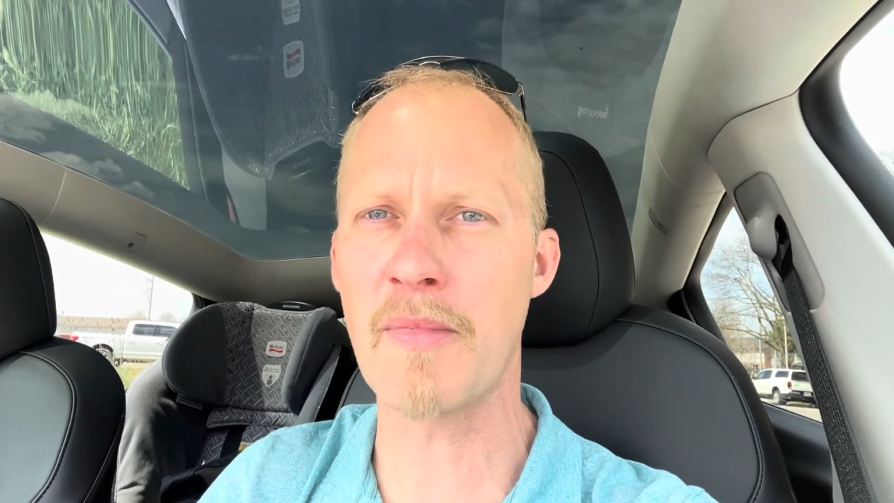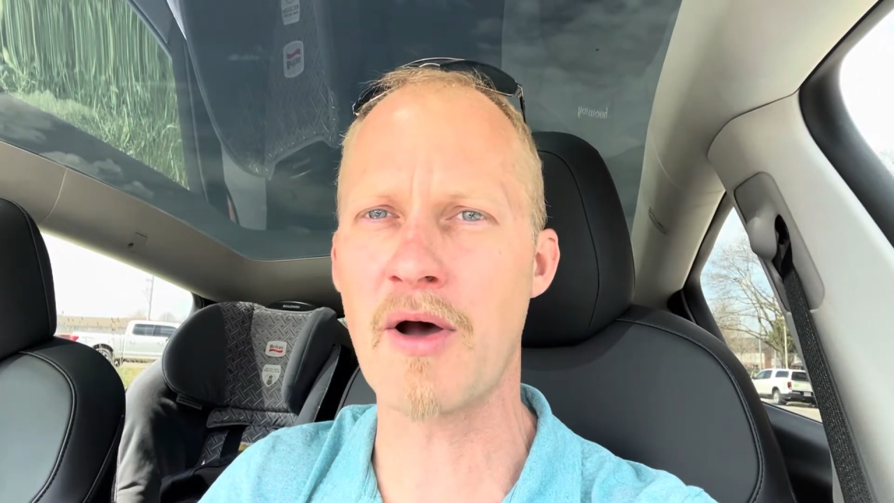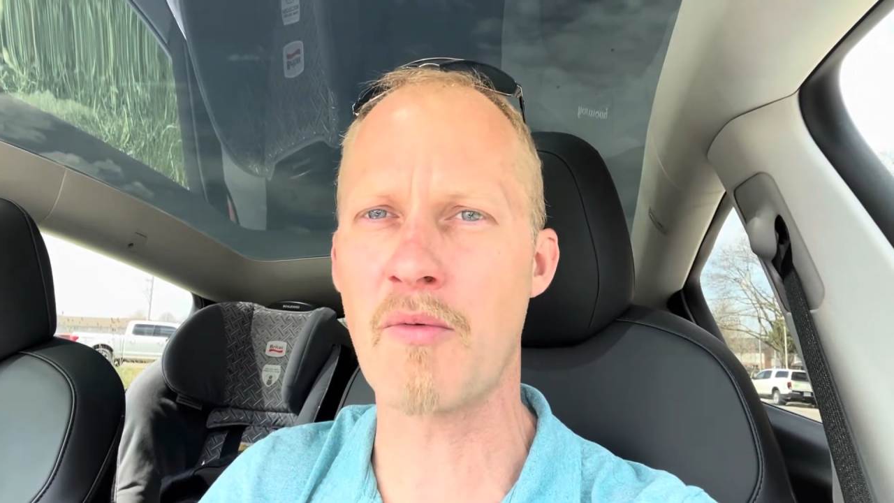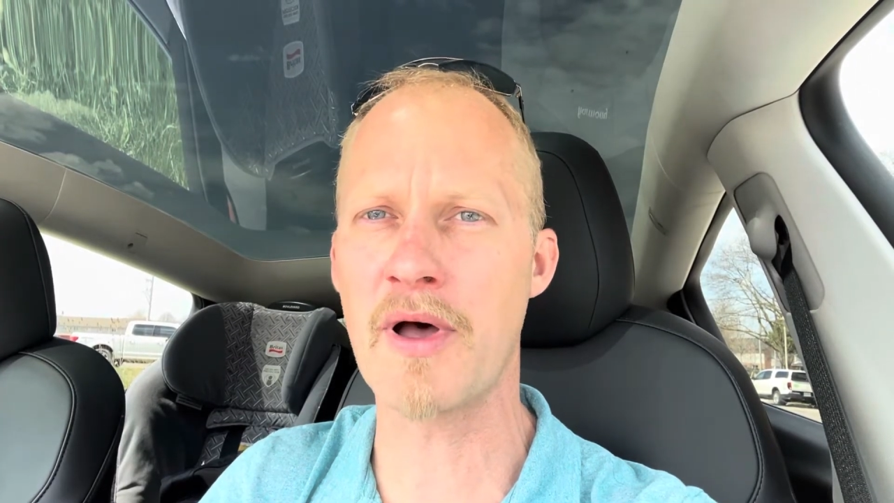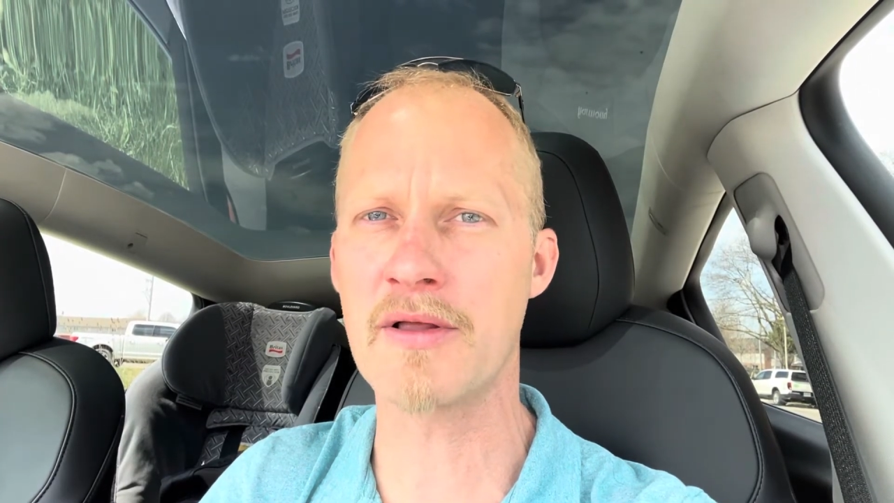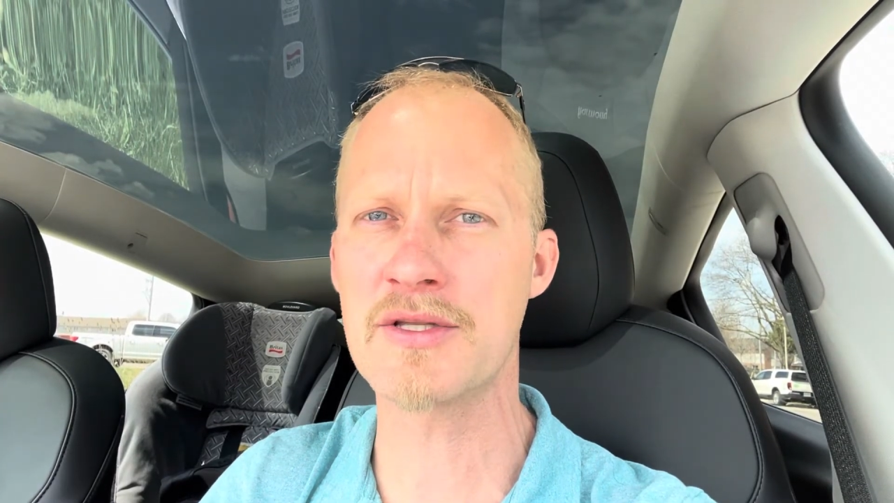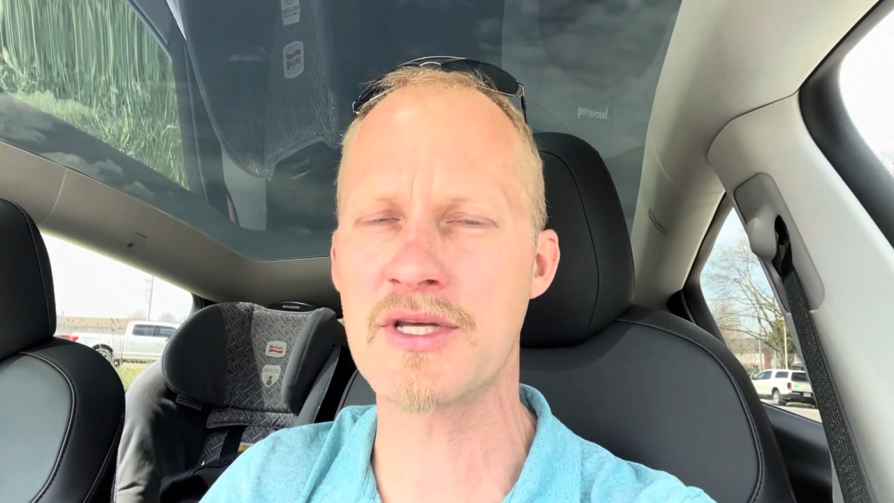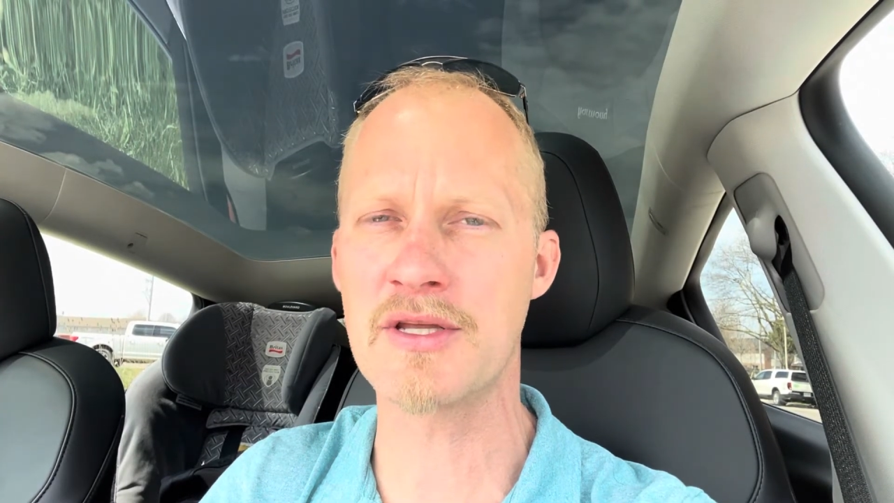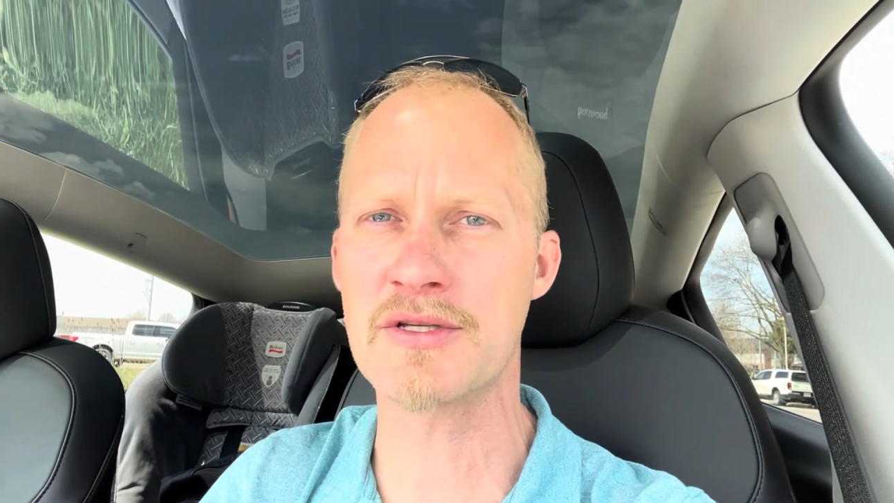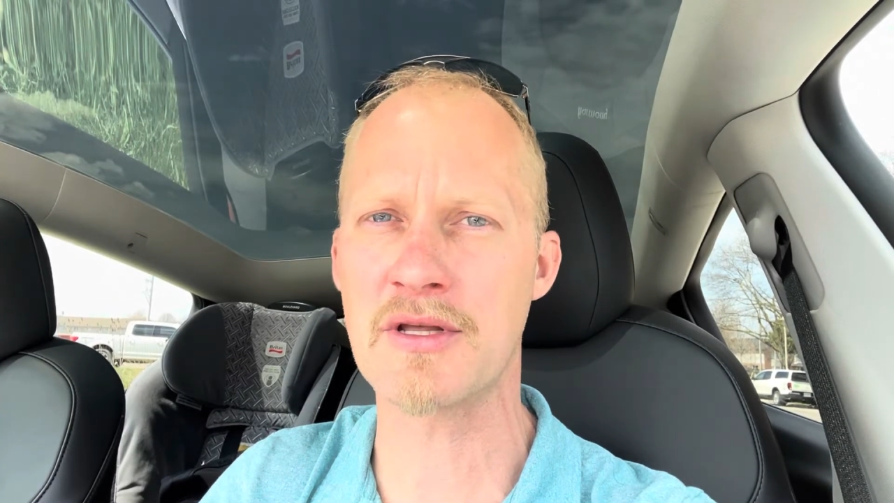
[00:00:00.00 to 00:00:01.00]
how well it's
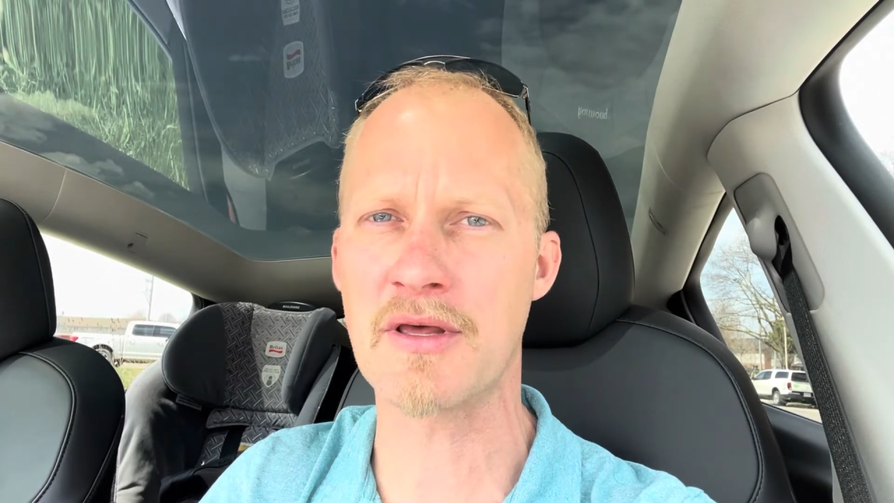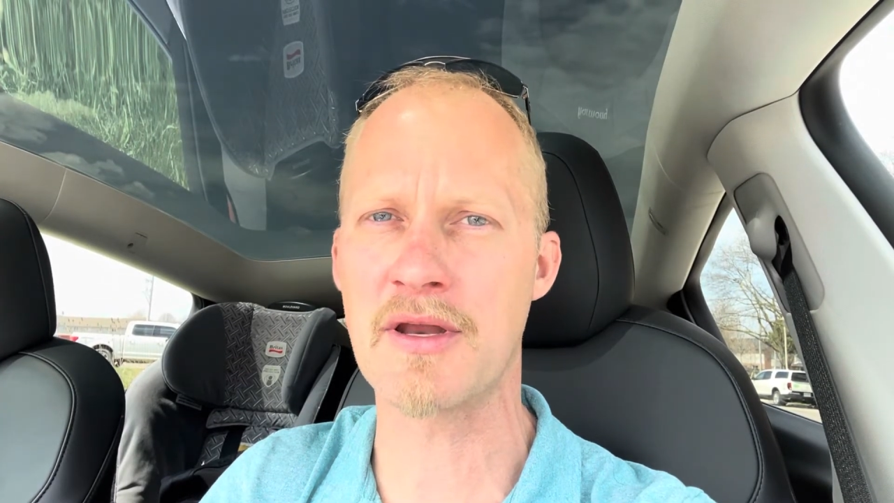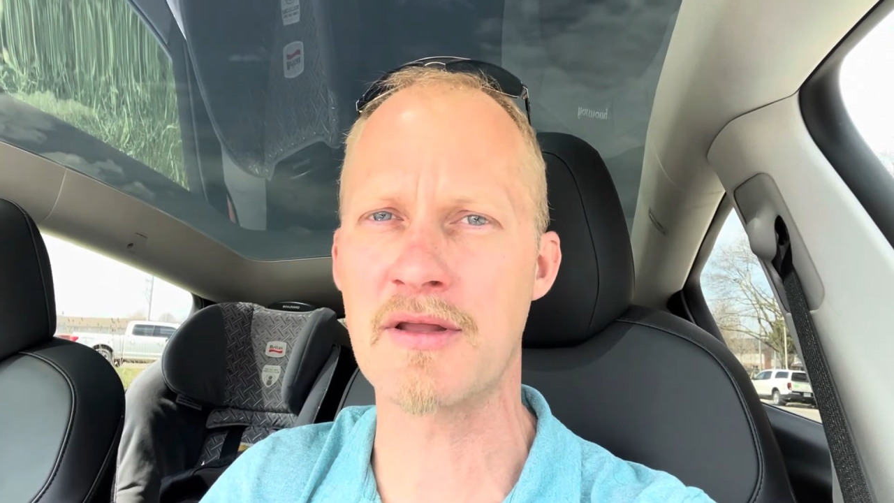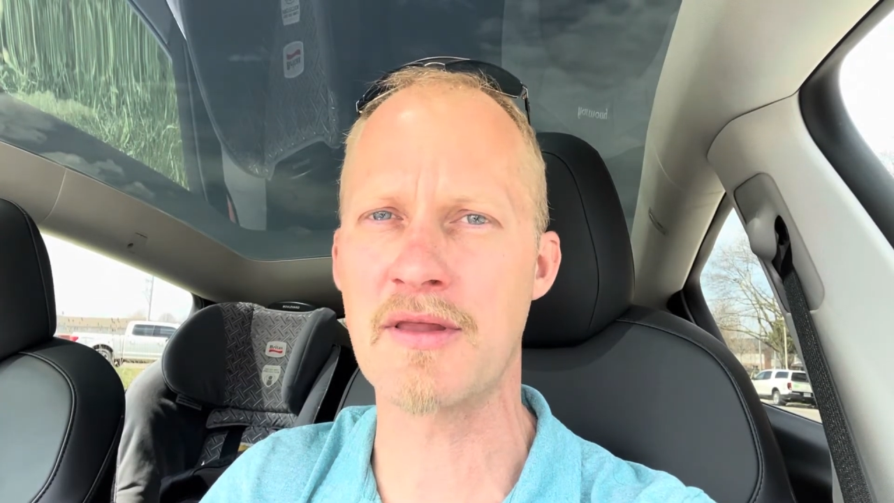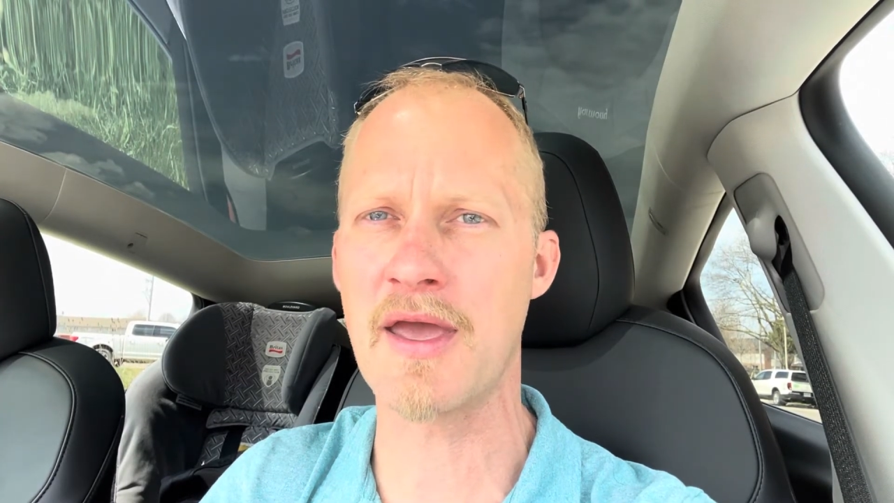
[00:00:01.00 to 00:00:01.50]
insulated,